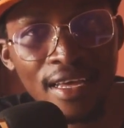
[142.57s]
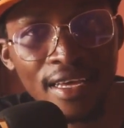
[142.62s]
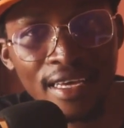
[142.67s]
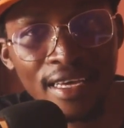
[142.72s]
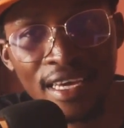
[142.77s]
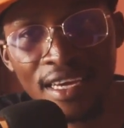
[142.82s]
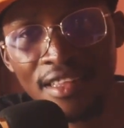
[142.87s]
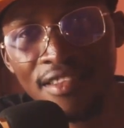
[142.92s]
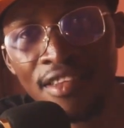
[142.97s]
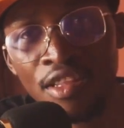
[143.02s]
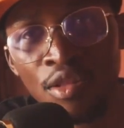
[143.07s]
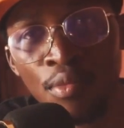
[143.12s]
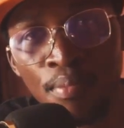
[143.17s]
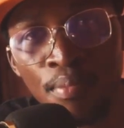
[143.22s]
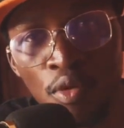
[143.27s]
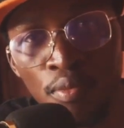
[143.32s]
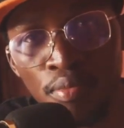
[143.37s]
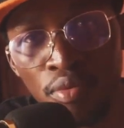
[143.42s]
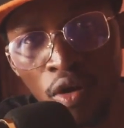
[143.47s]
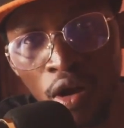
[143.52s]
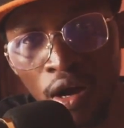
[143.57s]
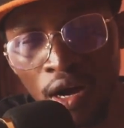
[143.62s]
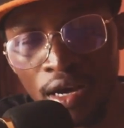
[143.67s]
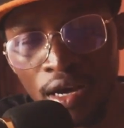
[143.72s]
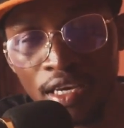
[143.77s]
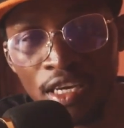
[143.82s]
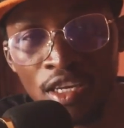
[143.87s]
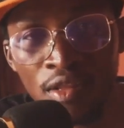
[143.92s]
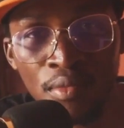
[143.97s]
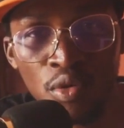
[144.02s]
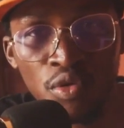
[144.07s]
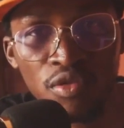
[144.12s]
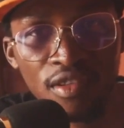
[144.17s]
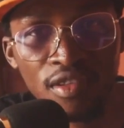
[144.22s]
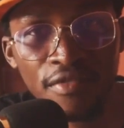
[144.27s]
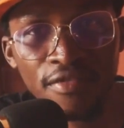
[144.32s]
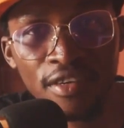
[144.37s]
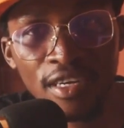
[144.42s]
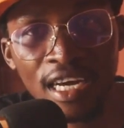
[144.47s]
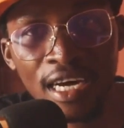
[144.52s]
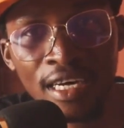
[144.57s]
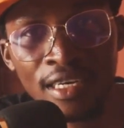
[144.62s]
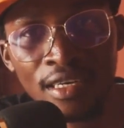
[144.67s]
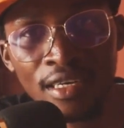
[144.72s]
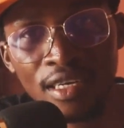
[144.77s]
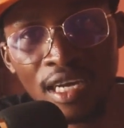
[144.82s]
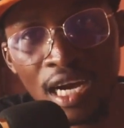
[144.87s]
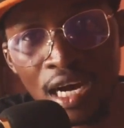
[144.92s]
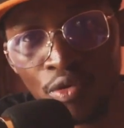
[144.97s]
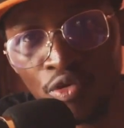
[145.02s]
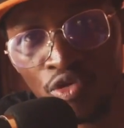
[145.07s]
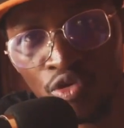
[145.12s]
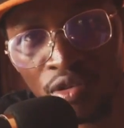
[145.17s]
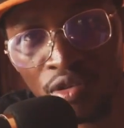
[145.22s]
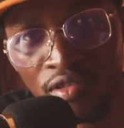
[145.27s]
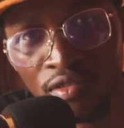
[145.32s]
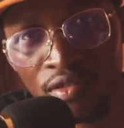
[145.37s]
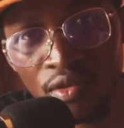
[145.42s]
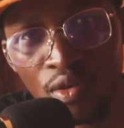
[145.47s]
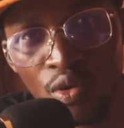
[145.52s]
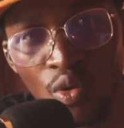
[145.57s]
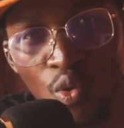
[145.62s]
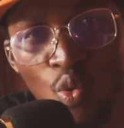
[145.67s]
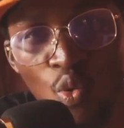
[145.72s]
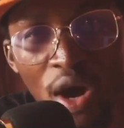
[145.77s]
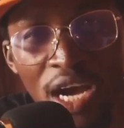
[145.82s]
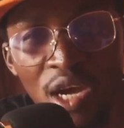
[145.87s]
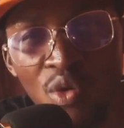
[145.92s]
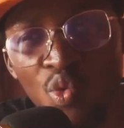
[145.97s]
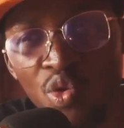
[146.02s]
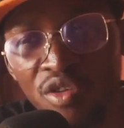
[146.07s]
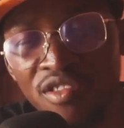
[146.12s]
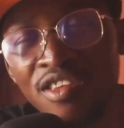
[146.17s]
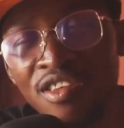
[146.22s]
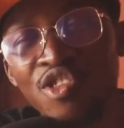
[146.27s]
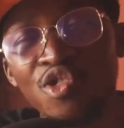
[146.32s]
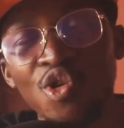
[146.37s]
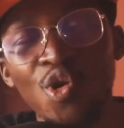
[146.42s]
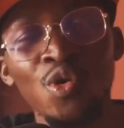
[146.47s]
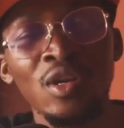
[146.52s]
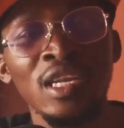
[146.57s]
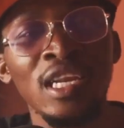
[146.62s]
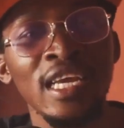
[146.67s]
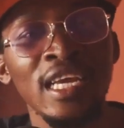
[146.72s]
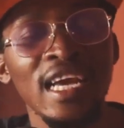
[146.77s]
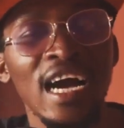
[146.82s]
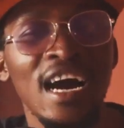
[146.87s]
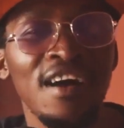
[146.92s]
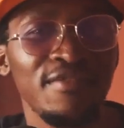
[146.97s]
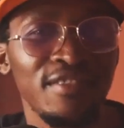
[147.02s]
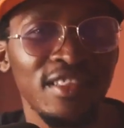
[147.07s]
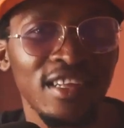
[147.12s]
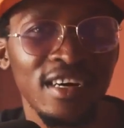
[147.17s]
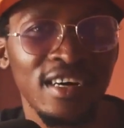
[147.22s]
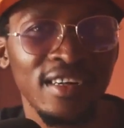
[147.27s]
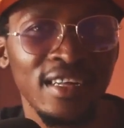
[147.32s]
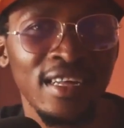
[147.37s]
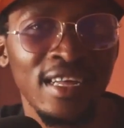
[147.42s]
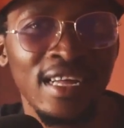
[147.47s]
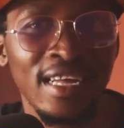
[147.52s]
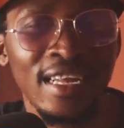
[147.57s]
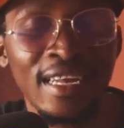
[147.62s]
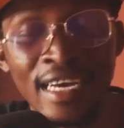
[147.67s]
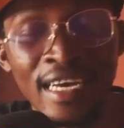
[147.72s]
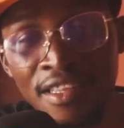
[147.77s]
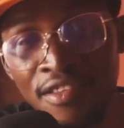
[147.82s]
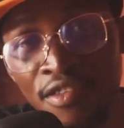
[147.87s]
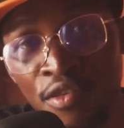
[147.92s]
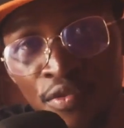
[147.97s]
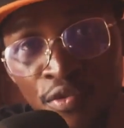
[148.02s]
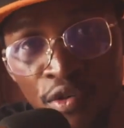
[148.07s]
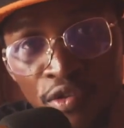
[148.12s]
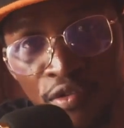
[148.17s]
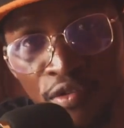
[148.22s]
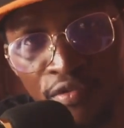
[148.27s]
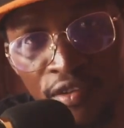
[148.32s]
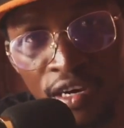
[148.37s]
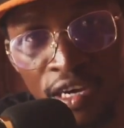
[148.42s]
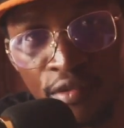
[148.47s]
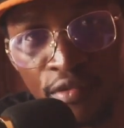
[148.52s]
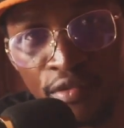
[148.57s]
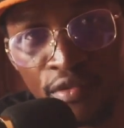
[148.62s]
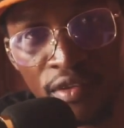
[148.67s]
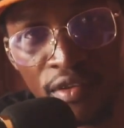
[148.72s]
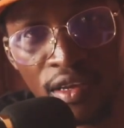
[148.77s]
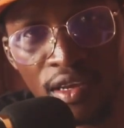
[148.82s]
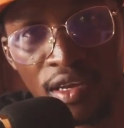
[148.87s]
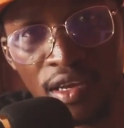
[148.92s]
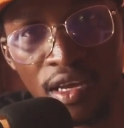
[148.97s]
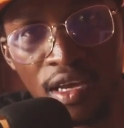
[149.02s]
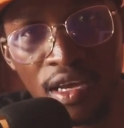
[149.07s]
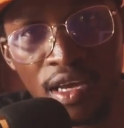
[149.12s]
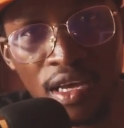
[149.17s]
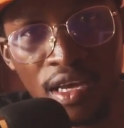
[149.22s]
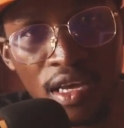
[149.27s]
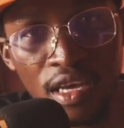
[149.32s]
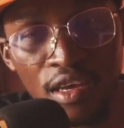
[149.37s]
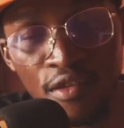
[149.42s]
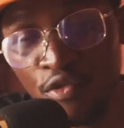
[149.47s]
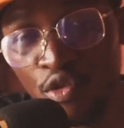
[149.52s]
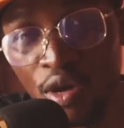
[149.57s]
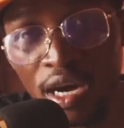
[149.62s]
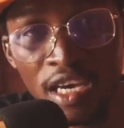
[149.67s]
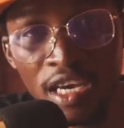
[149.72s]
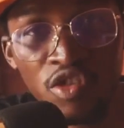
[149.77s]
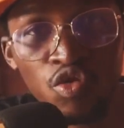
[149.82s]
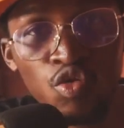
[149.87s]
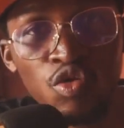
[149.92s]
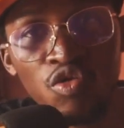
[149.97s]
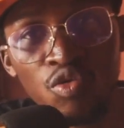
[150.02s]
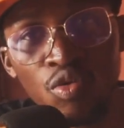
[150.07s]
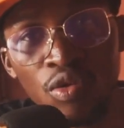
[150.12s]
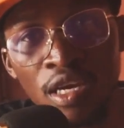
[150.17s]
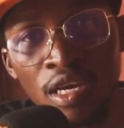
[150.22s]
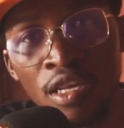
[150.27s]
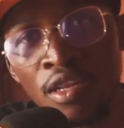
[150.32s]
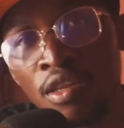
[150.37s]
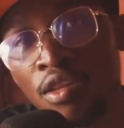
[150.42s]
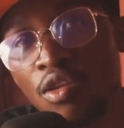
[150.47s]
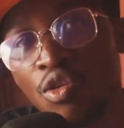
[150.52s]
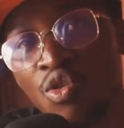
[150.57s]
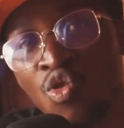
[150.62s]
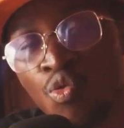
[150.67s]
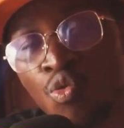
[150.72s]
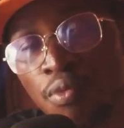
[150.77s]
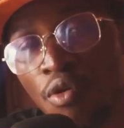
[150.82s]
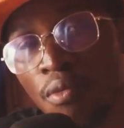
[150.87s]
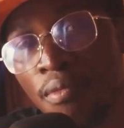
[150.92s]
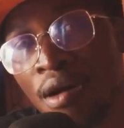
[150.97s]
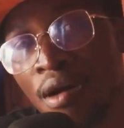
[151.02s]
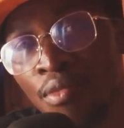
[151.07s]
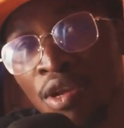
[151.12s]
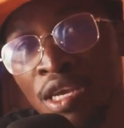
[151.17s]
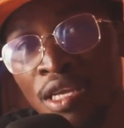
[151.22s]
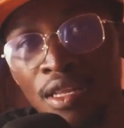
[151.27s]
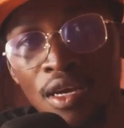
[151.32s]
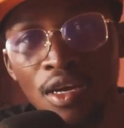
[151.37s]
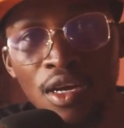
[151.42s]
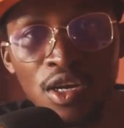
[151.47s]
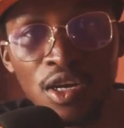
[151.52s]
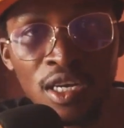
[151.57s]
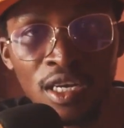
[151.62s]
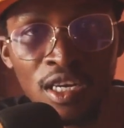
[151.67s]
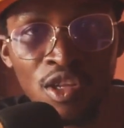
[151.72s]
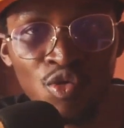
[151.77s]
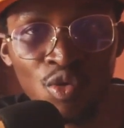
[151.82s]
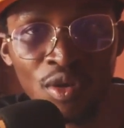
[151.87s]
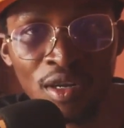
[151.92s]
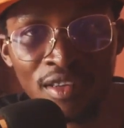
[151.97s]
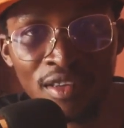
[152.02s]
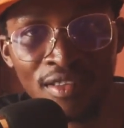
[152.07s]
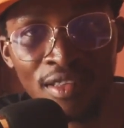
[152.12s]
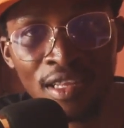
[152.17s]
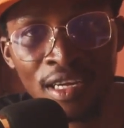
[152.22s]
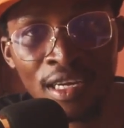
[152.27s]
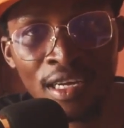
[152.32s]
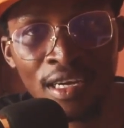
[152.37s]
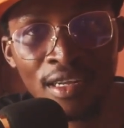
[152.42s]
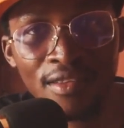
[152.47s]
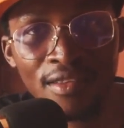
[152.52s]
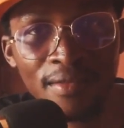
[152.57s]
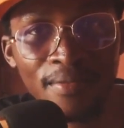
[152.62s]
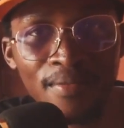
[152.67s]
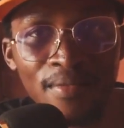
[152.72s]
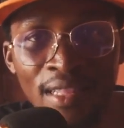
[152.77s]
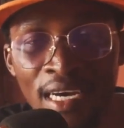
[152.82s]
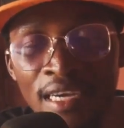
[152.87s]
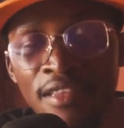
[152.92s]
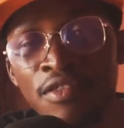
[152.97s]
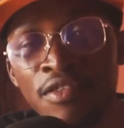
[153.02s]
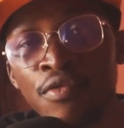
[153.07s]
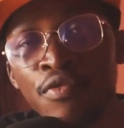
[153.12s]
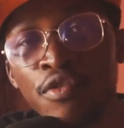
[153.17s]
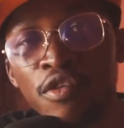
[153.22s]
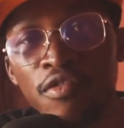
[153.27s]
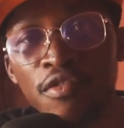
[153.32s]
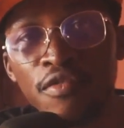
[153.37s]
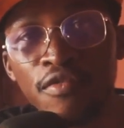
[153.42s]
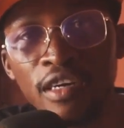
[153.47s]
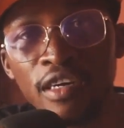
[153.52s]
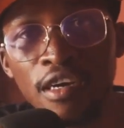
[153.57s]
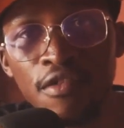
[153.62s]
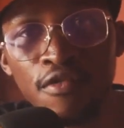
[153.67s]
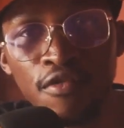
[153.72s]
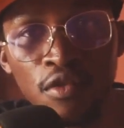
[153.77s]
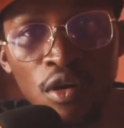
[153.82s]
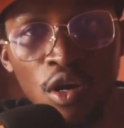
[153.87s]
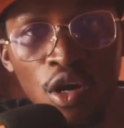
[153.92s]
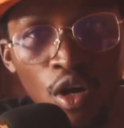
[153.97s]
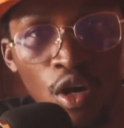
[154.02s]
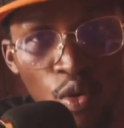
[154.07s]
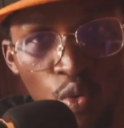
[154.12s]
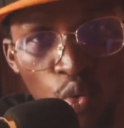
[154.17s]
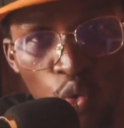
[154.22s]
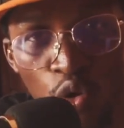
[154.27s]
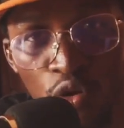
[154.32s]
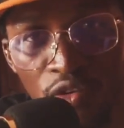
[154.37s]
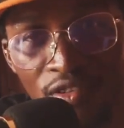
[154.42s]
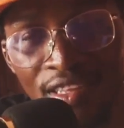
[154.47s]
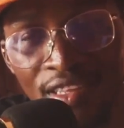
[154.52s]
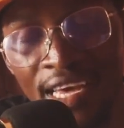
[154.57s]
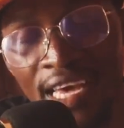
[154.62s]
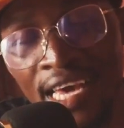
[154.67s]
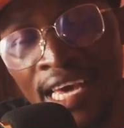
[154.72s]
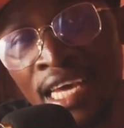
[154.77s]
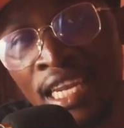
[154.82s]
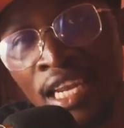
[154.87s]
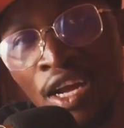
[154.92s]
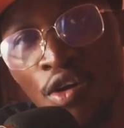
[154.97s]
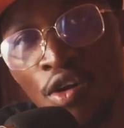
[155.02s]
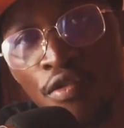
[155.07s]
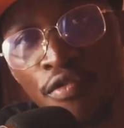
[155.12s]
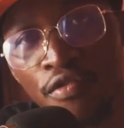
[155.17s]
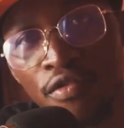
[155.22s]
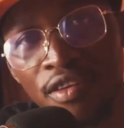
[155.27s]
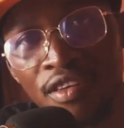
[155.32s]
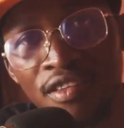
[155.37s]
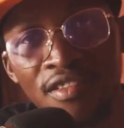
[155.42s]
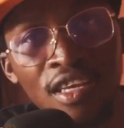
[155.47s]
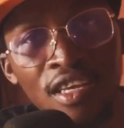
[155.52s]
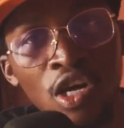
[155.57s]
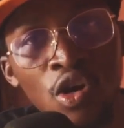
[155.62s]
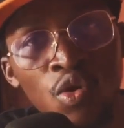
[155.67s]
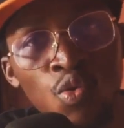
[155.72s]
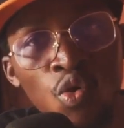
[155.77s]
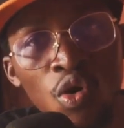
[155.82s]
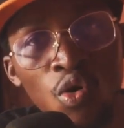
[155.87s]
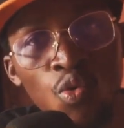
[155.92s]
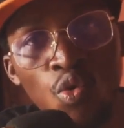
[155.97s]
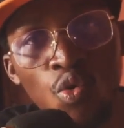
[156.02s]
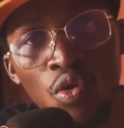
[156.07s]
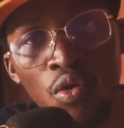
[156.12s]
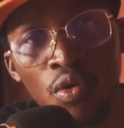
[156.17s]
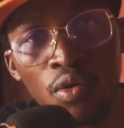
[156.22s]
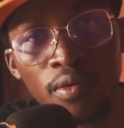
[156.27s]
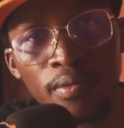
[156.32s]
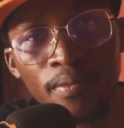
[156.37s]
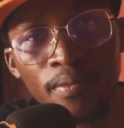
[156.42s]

getting popular in most African countries? Why was it only after 1945? If you are a history student, you probably need to understand that 1945 was the end of the Second World War.